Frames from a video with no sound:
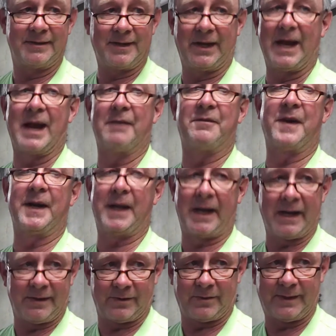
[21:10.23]
You got to find
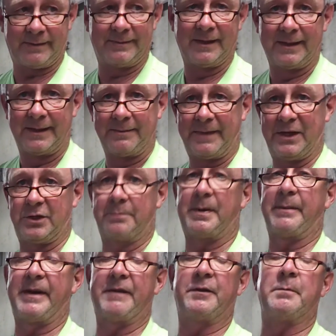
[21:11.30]
another one. Means you
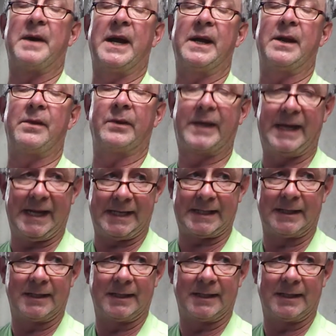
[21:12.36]
probably have to buy another kit,